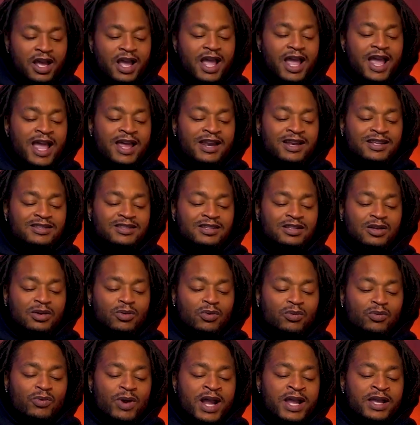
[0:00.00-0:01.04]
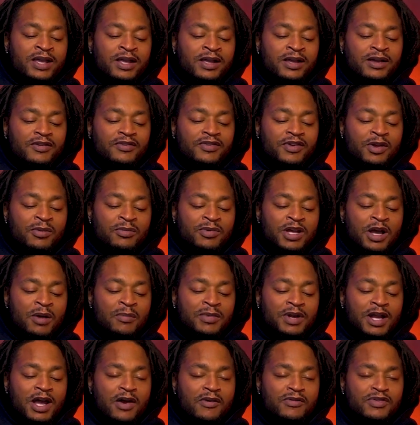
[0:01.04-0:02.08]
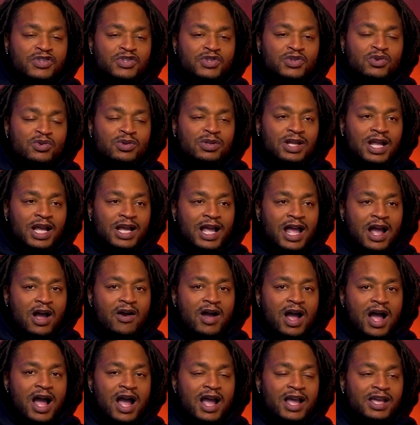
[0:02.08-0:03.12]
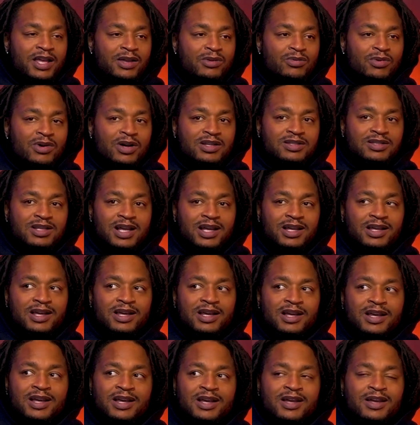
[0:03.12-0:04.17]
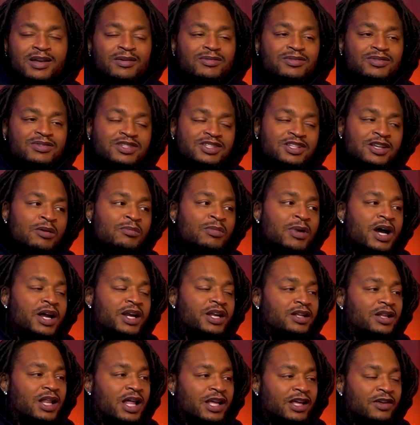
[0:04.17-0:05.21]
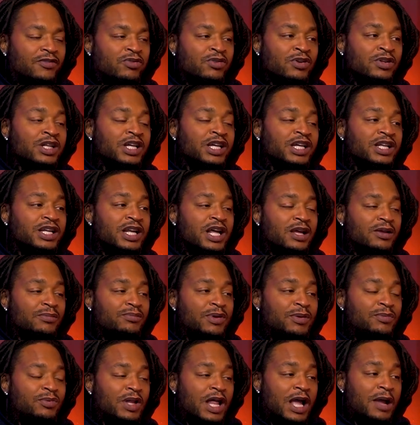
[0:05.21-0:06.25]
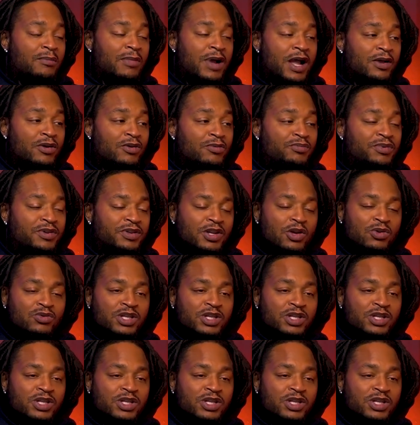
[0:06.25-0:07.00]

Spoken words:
And the ranking of him coming out in school and like how high he was, like somebody like if we're looking at people like Michael. No